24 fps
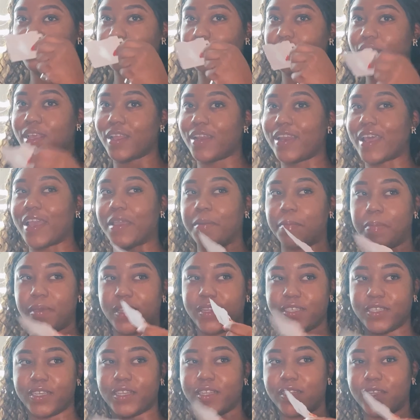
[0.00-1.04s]
And like
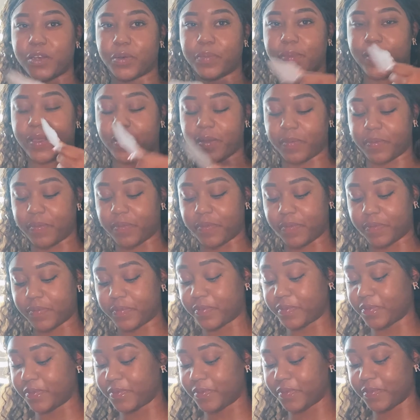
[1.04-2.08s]
beachy a little bit.
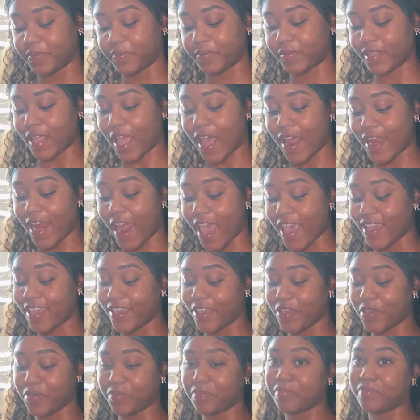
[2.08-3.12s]
Um, I like
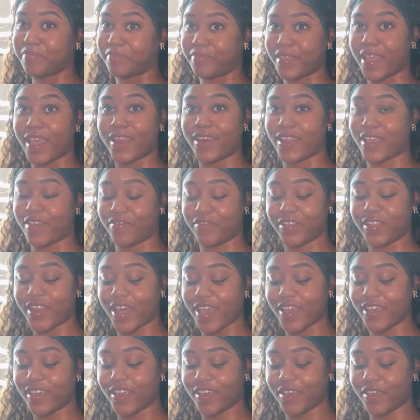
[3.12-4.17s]
it. Beach. I definitely
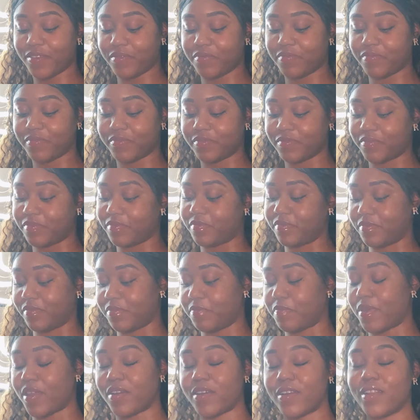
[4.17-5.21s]
like it. Okay.
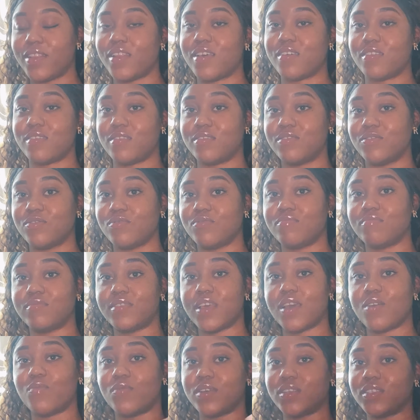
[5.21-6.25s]
Better than the other two
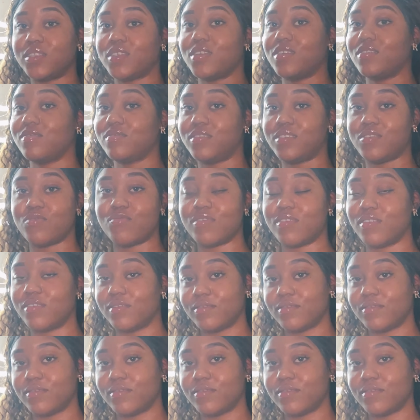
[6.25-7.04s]
that wasn't Dior.